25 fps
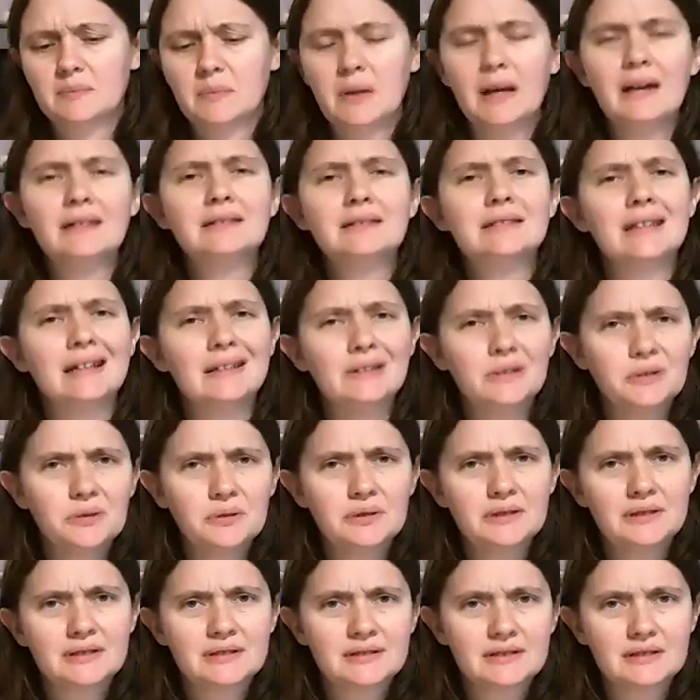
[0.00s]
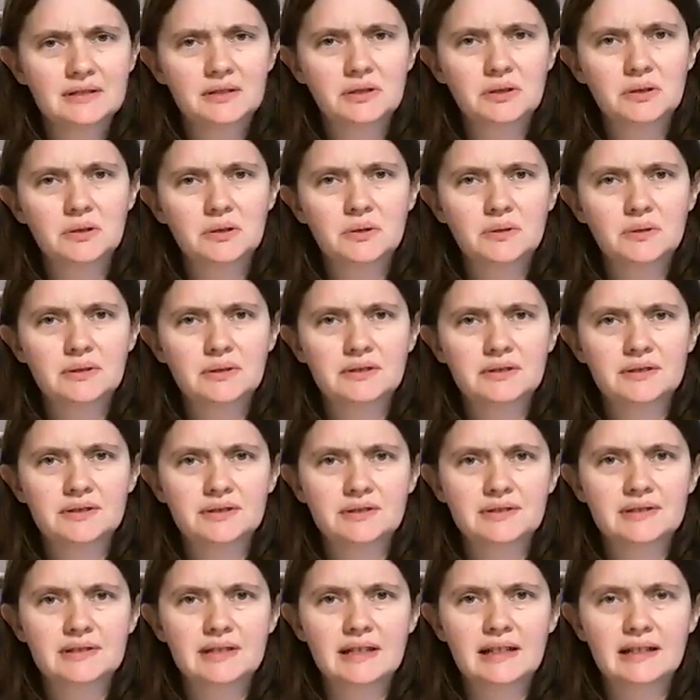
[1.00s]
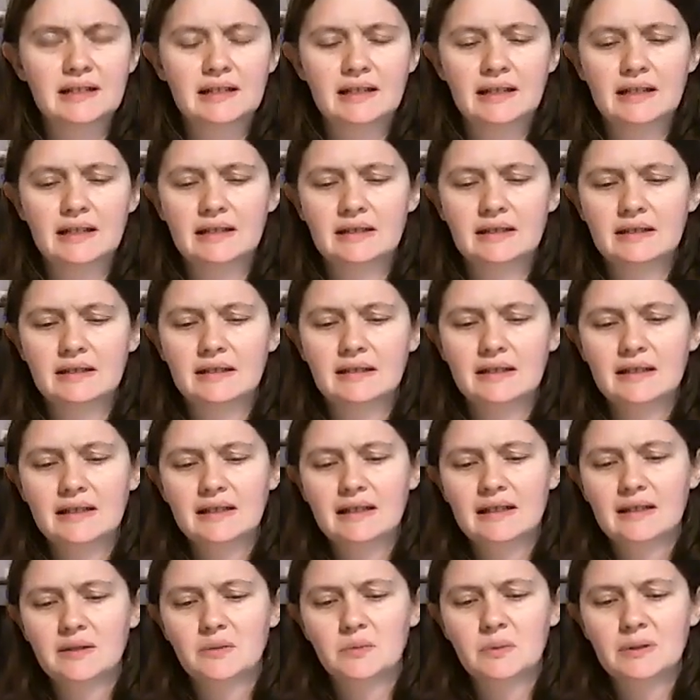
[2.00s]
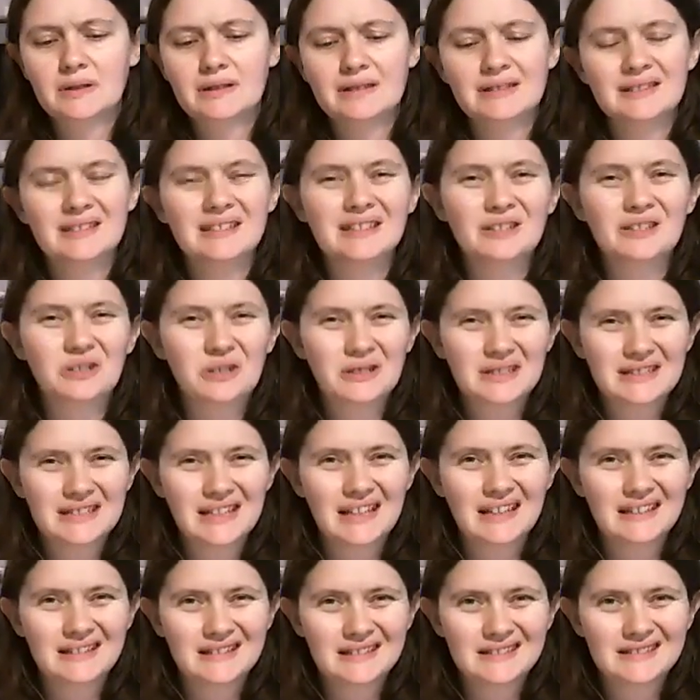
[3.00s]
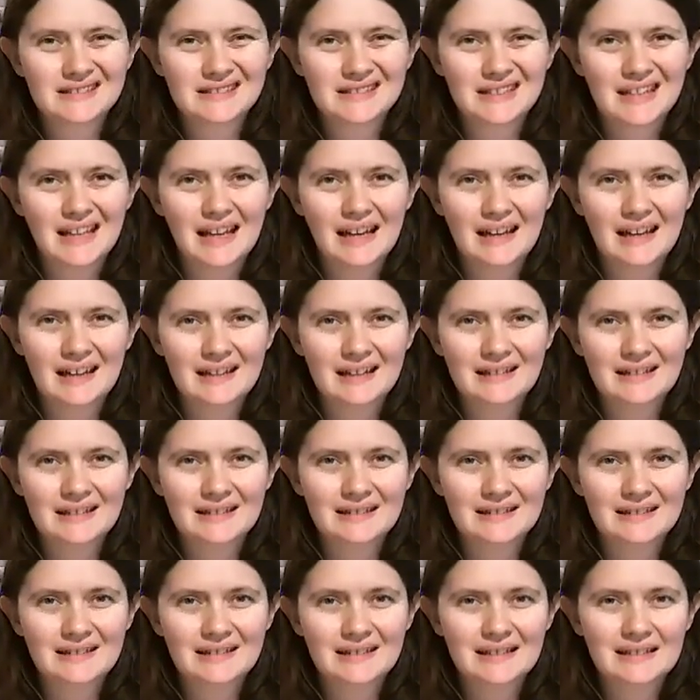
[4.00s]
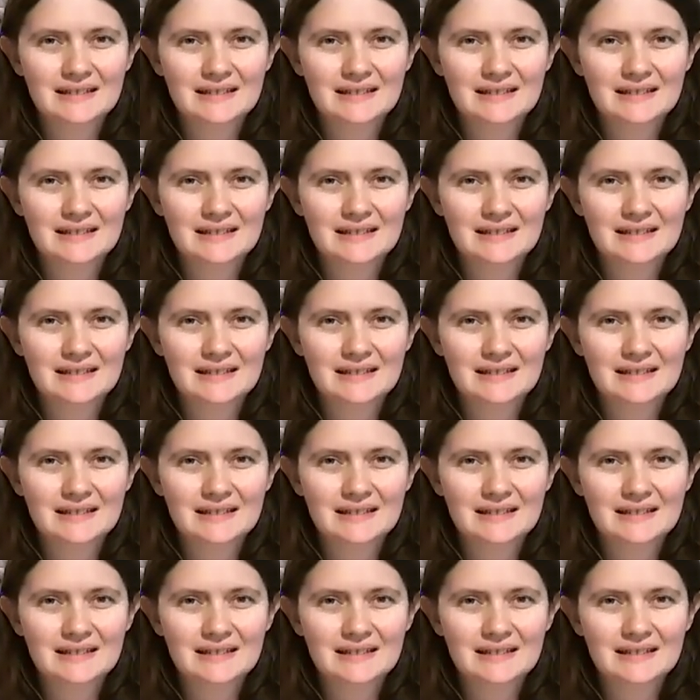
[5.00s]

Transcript: undiluted essential oils, it can really irritate the skin.